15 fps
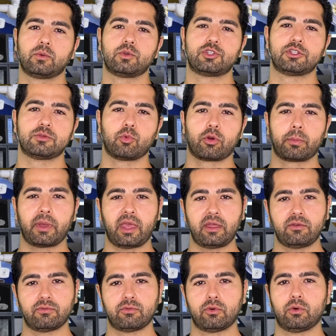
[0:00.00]
which is more
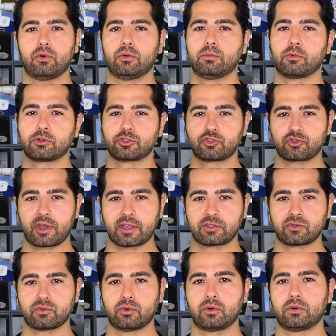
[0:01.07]
painful, more
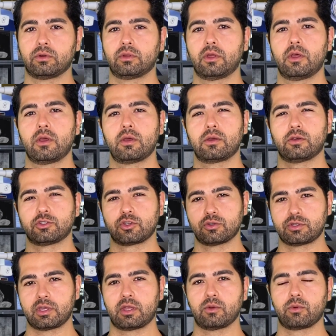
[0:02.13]
stressful,
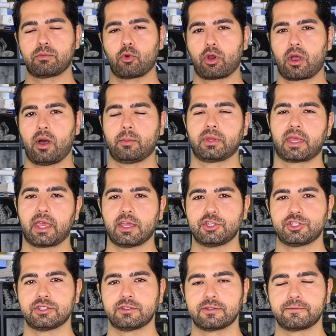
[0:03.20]
associated with more
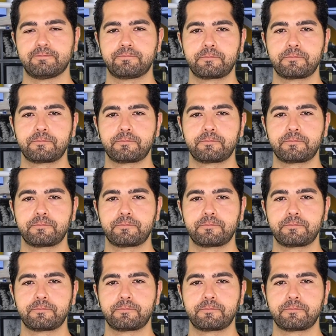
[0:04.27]
complications.